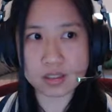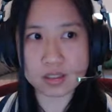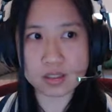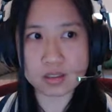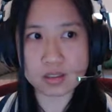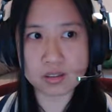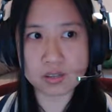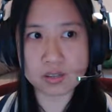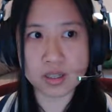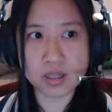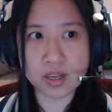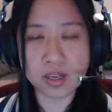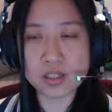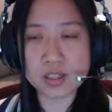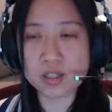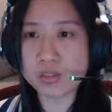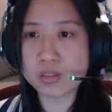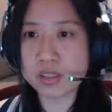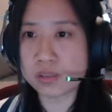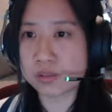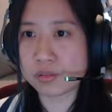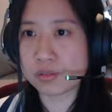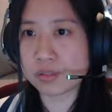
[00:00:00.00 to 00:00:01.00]
we
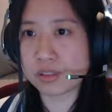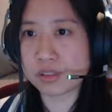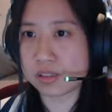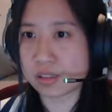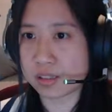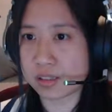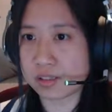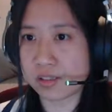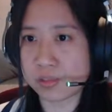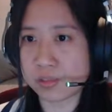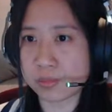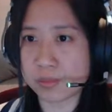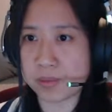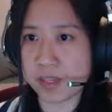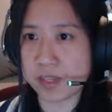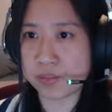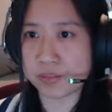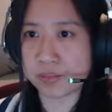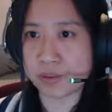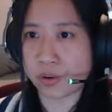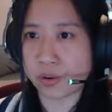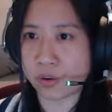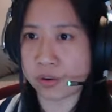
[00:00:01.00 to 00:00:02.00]
actually use another
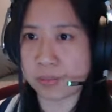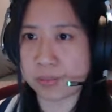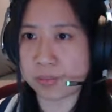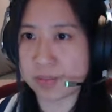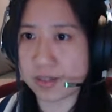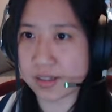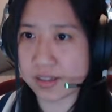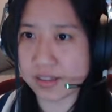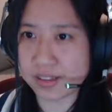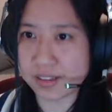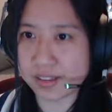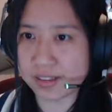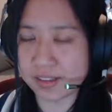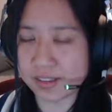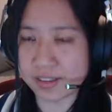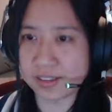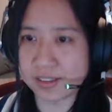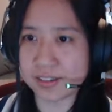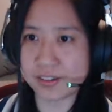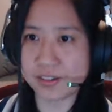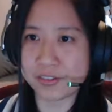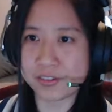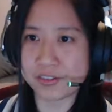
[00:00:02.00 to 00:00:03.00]
platform
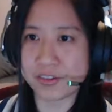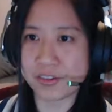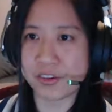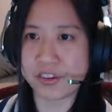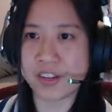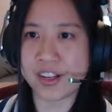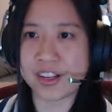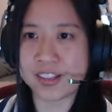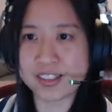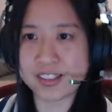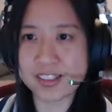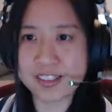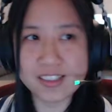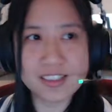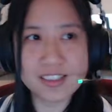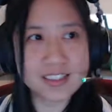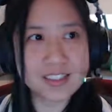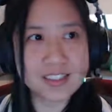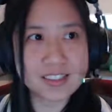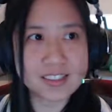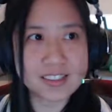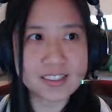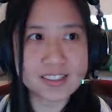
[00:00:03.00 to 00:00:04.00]
for that.
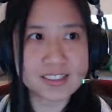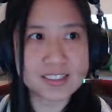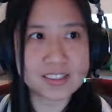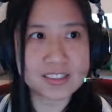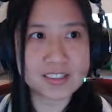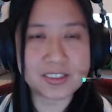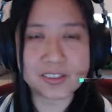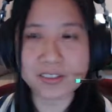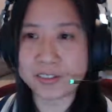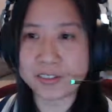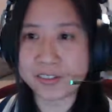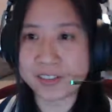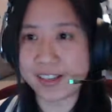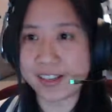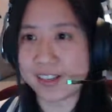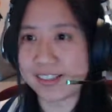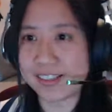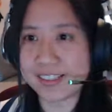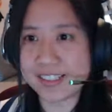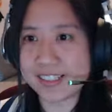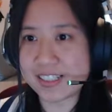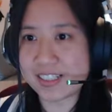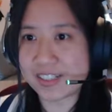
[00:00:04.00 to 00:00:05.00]
So yeah,
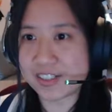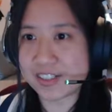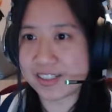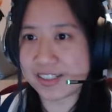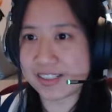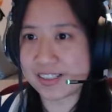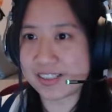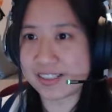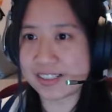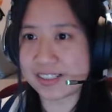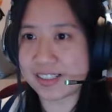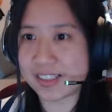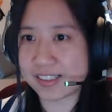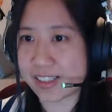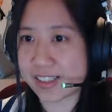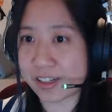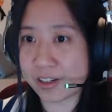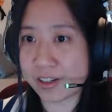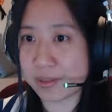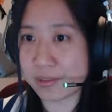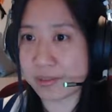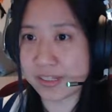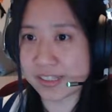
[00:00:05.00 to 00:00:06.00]
it's just,
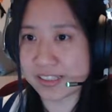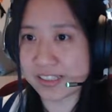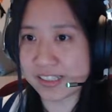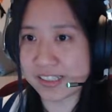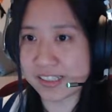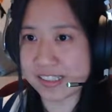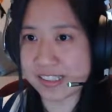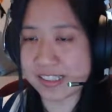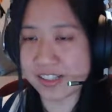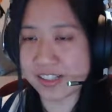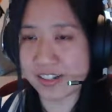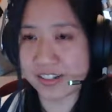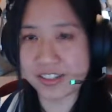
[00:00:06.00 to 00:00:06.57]
Tatoeba is not